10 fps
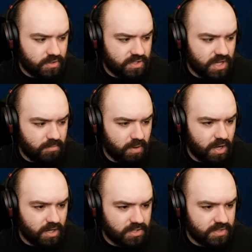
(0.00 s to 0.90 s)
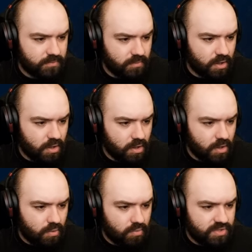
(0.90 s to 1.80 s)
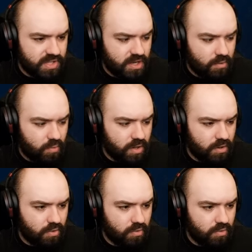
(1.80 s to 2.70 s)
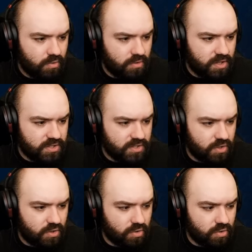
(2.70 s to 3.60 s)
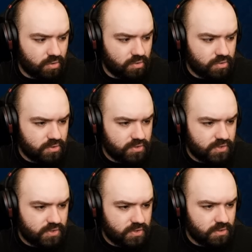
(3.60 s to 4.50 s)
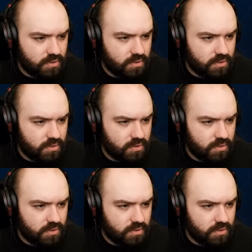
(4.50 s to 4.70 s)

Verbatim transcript: Dead bodies. We'll see how well this goes.